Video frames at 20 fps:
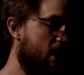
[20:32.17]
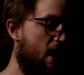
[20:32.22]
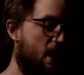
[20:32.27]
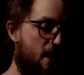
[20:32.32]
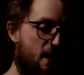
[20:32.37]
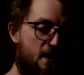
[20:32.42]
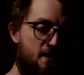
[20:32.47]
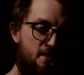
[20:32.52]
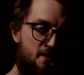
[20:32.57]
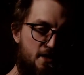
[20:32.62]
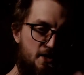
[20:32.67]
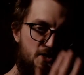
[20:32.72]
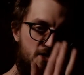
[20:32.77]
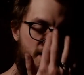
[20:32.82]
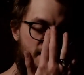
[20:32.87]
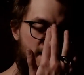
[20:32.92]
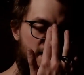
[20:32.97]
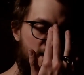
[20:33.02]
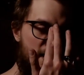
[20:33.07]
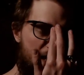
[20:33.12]

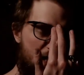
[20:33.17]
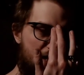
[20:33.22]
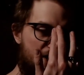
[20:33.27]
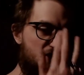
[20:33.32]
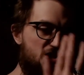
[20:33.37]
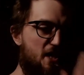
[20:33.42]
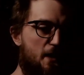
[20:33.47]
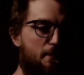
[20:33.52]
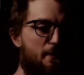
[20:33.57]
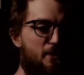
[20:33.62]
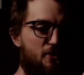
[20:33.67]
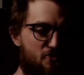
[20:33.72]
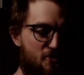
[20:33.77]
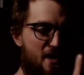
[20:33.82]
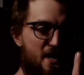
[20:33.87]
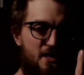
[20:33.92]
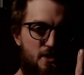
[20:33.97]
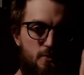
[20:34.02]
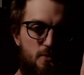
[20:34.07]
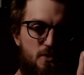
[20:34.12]
initially skipping
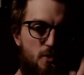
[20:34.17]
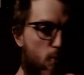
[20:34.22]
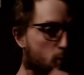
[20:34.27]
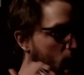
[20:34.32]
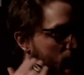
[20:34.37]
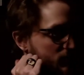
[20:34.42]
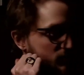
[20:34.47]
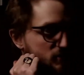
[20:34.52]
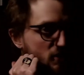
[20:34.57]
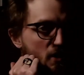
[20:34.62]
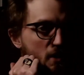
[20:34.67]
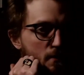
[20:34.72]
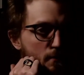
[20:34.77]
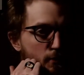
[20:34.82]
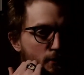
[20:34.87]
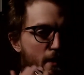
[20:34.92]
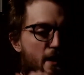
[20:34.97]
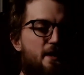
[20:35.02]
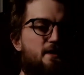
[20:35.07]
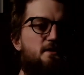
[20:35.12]
tracks was a one-time
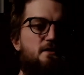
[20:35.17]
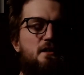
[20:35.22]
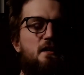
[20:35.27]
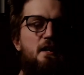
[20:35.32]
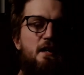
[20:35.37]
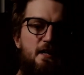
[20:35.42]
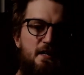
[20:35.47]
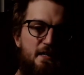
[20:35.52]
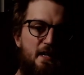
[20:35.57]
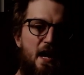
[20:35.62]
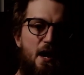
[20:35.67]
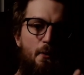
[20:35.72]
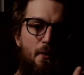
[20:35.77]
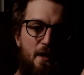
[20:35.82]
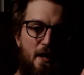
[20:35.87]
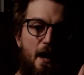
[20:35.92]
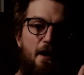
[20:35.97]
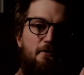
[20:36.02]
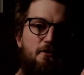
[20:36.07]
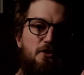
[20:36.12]
press. Now I
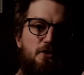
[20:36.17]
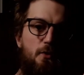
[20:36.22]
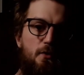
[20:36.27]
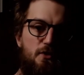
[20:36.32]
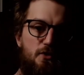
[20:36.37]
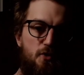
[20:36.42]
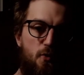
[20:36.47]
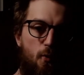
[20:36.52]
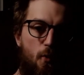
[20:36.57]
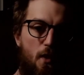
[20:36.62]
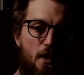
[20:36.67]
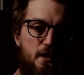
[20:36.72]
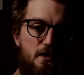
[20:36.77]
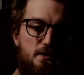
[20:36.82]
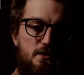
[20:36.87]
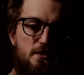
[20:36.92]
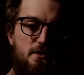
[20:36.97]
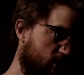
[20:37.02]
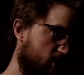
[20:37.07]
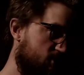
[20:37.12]
have to do it
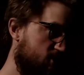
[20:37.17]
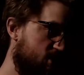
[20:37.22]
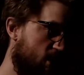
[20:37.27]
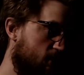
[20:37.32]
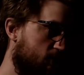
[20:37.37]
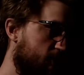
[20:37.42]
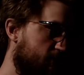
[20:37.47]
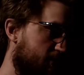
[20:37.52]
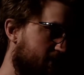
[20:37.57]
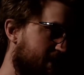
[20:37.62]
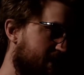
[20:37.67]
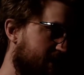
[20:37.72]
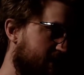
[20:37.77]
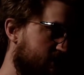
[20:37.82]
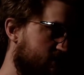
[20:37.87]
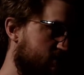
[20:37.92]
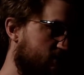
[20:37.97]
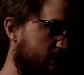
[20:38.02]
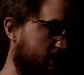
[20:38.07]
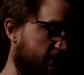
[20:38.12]
twice. Some
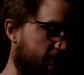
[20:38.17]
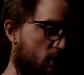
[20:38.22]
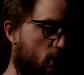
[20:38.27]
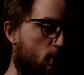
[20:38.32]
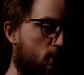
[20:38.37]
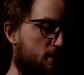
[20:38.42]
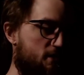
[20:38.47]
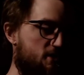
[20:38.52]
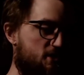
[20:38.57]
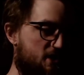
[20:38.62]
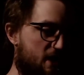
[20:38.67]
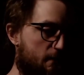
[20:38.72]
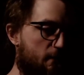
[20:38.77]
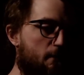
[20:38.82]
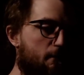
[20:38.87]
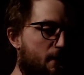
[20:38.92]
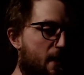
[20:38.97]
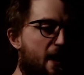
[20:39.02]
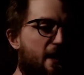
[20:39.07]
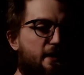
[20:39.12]
things, like if I want to skip
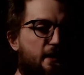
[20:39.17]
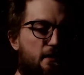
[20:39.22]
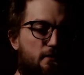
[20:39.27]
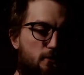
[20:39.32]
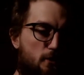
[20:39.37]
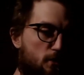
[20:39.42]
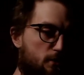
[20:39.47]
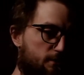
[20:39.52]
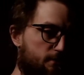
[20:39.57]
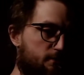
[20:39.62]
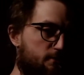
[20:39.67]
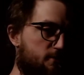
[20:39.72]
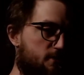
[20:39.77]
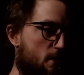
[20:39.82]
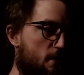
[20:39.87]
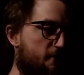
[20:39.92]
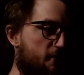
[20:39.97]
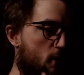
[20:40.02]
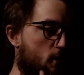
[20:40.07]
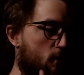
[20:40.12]
back, or so
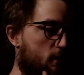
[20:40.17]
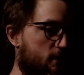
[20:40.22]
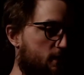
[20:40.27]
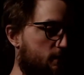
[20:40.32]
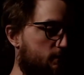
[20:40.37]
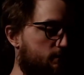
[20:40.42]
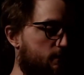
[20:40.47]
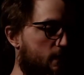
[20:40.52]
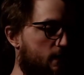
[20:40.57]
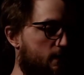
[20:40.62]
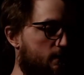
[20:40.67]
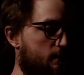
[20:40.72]
if I want to